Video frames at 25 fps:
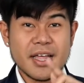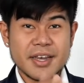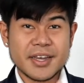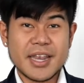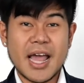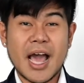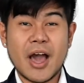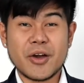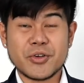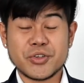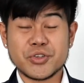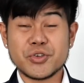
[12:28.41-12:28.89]

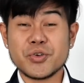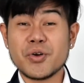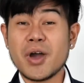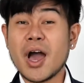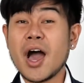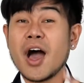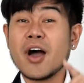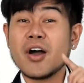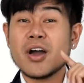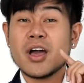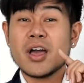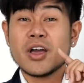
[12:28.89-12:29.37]
now you
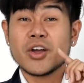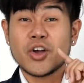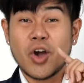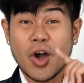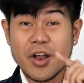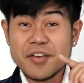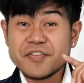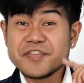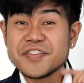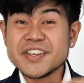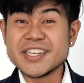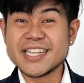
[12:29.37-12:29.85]
are
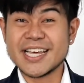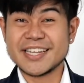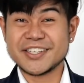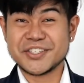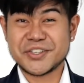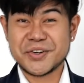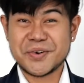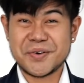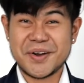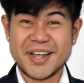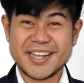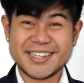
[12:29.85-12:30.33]

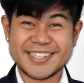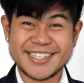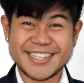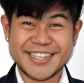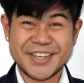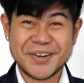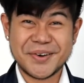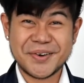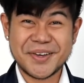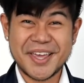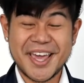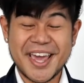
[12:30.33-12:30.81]
confident
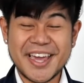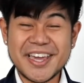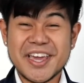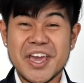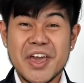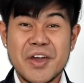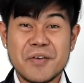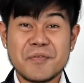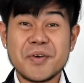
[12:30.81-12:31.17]
already, okay?